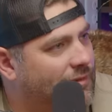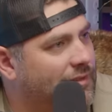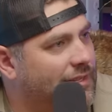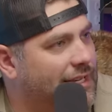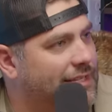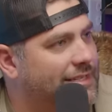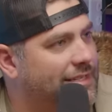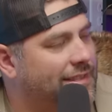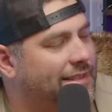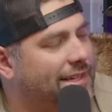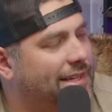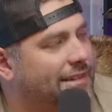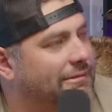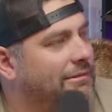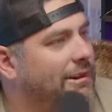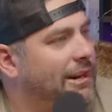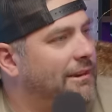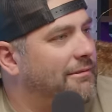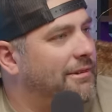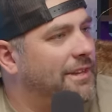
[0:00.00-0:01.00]
Well, that's the thing.
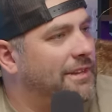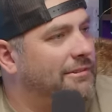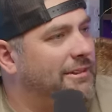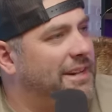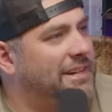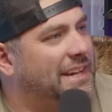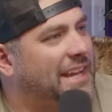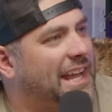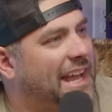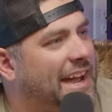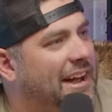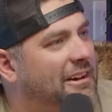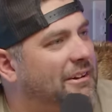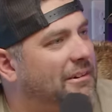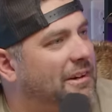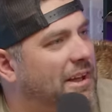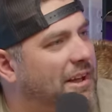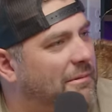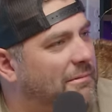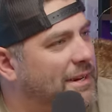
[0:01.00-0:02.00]
Why you had to
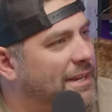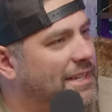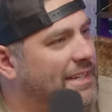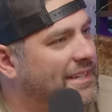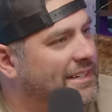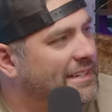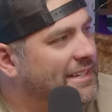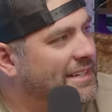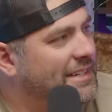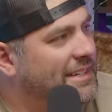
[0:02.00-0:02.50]
count how many